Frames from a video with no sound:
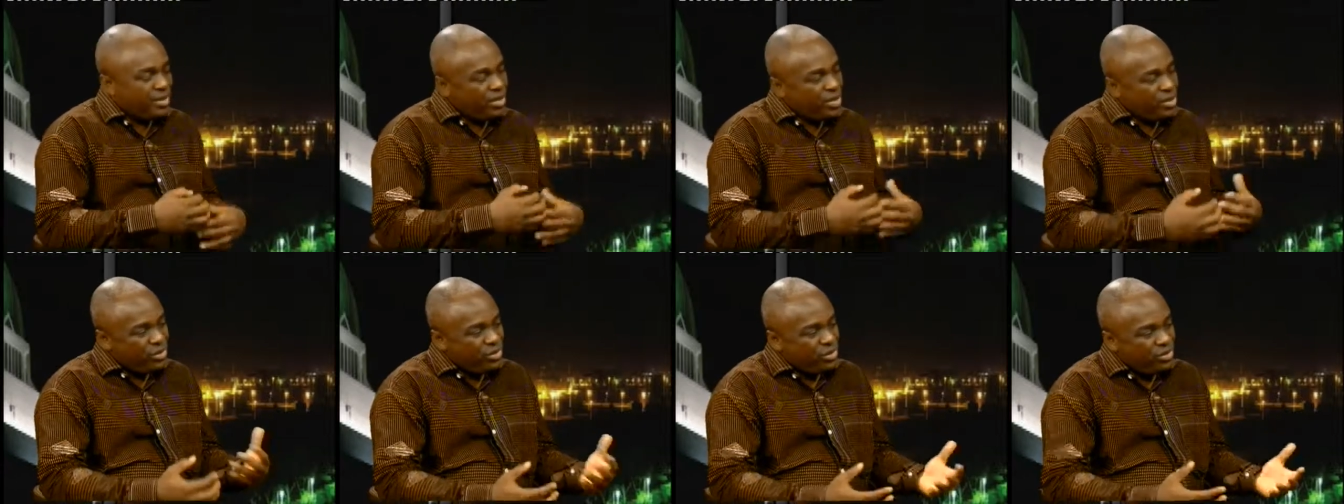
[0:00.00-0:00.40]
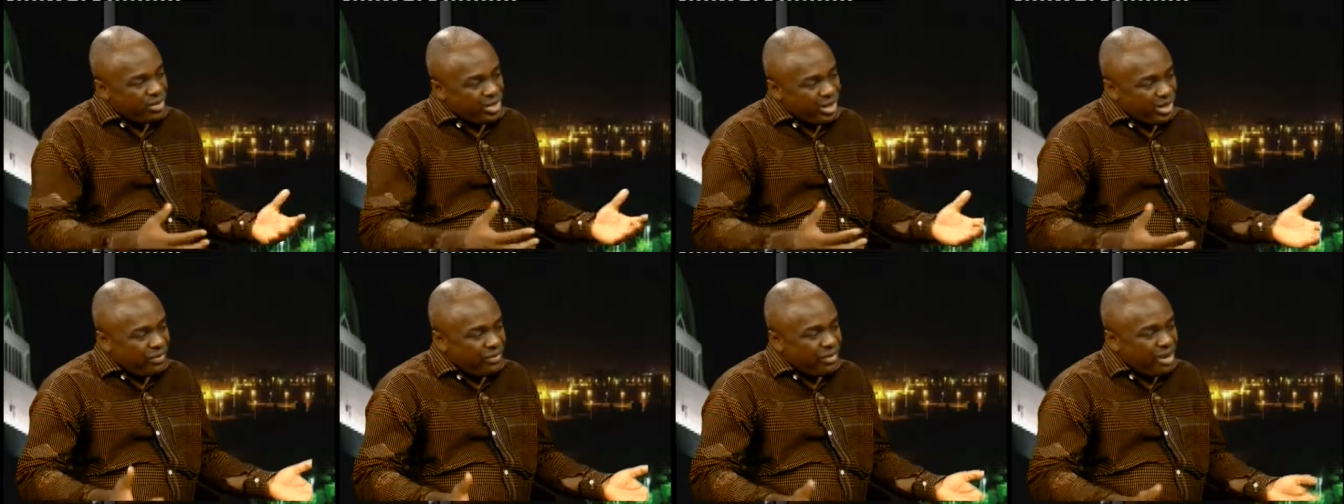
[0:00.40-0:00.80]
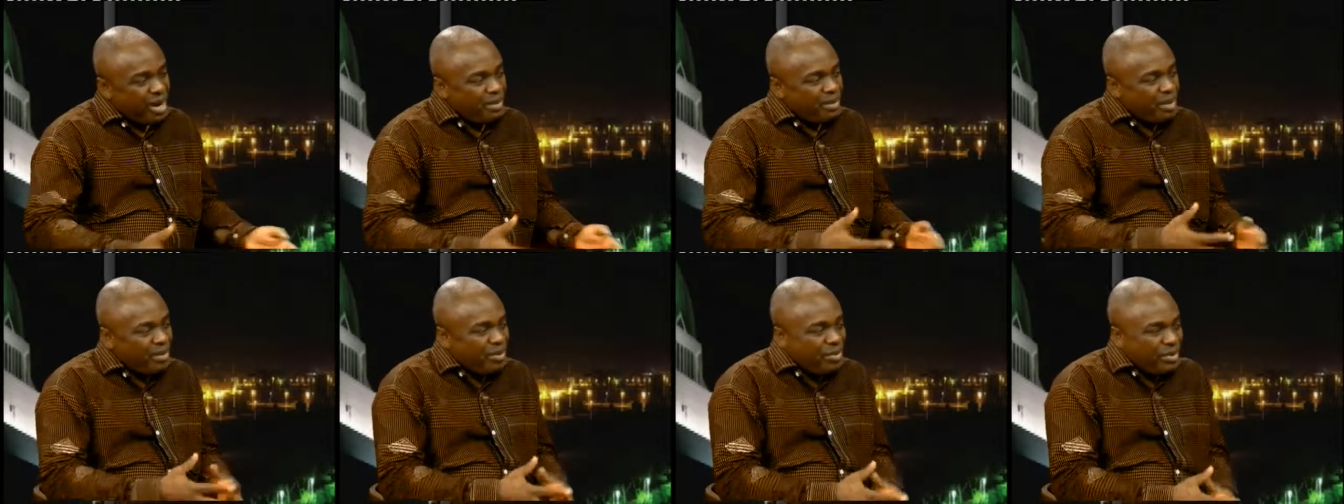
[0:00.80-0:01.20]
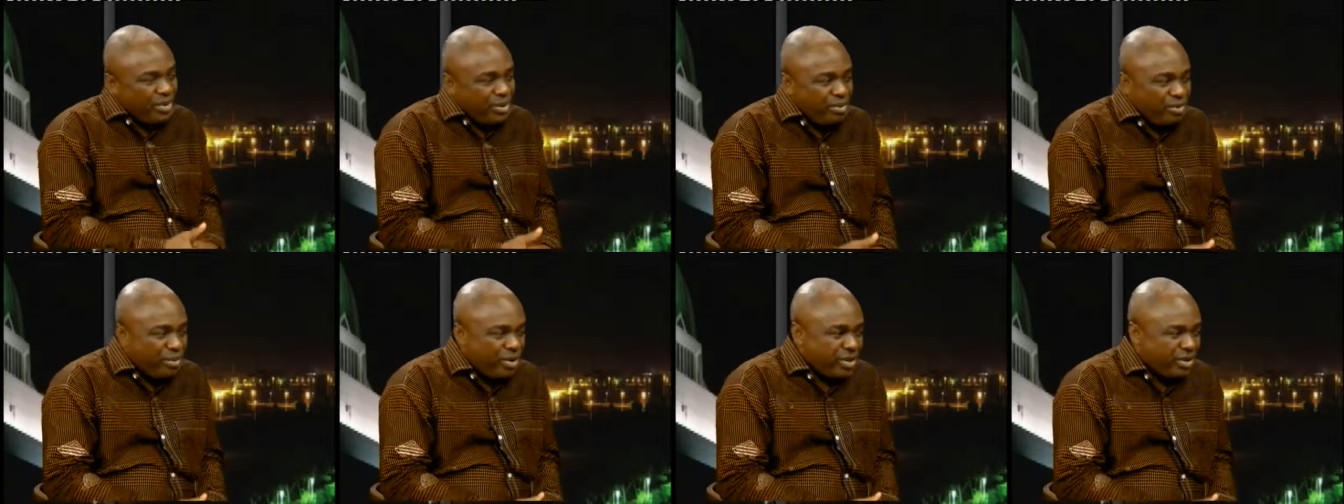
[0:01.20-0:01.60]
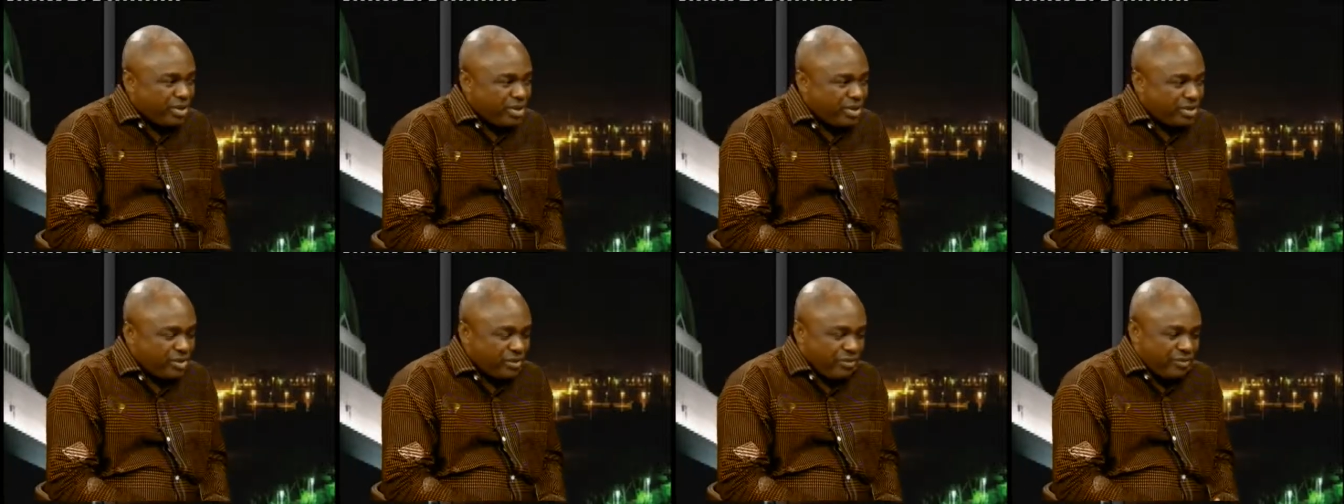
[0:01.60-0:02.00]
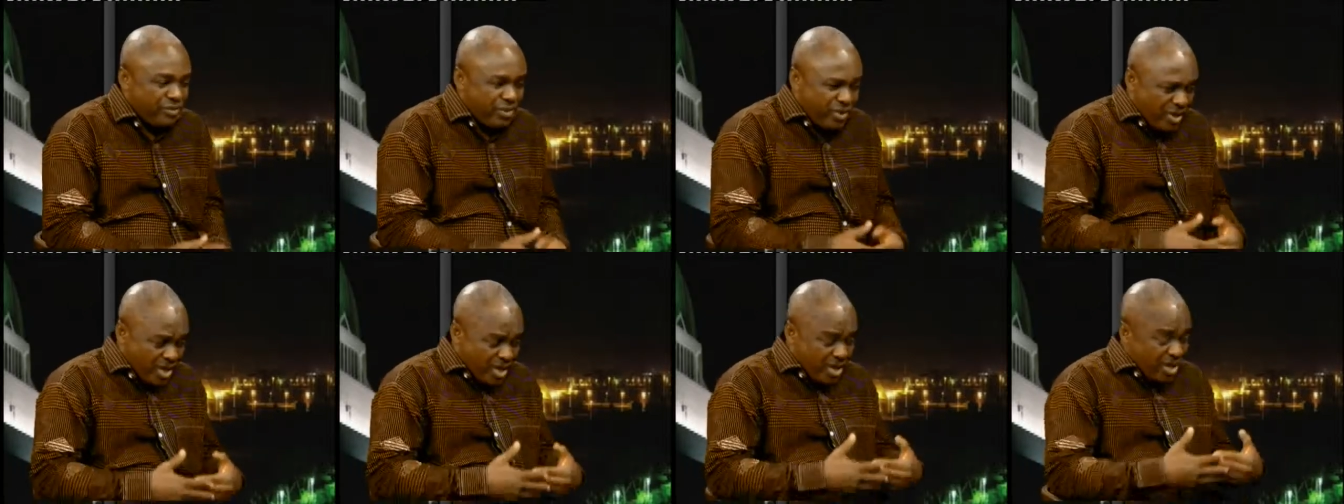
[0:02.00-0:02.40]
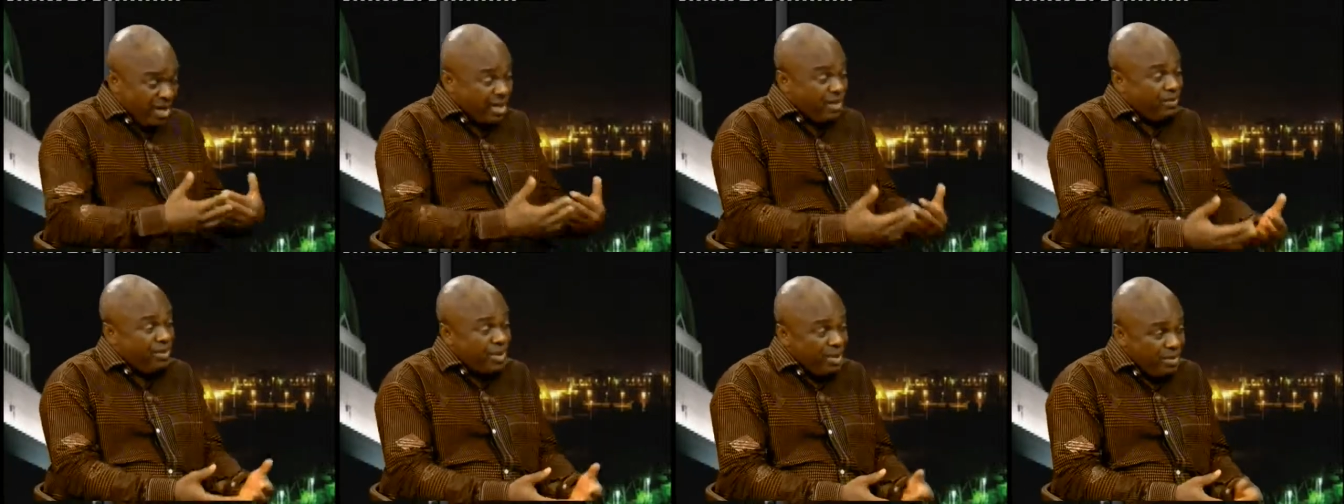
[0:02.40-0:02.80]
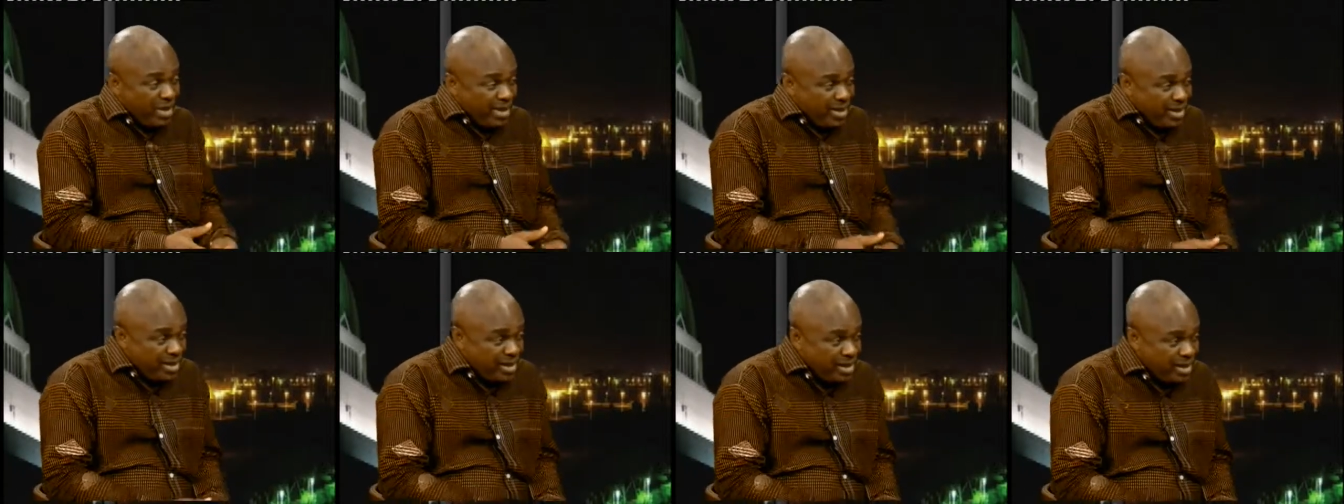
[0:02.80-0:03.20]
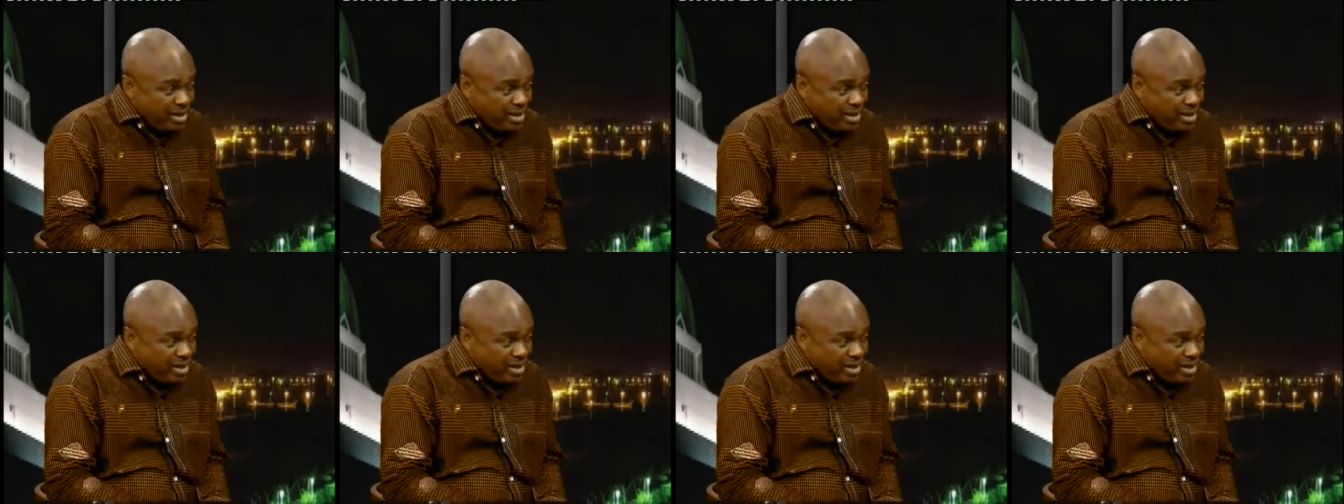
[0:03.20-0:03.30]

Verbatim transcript: issues that have come up in the process of implementation.